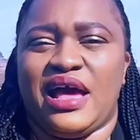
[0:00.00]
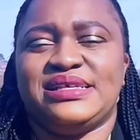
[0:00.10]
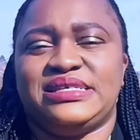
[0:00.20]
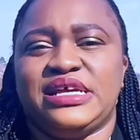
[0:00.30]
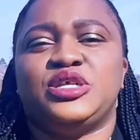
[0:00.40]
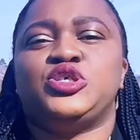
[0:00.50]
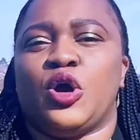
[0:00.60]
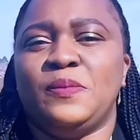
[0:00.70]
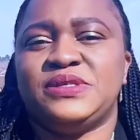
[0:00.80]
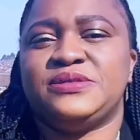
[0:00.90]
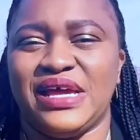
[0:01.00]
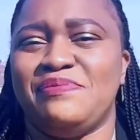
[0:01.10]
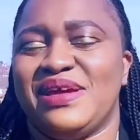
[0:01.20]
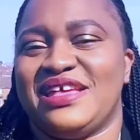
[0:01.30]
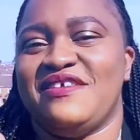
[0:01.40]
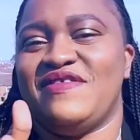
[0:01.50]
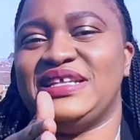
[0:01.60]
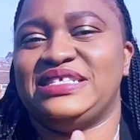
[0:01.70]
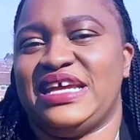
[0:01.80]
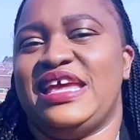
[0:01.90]
assistant jobs, and per given
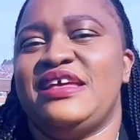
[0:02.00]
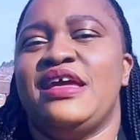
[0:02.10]
day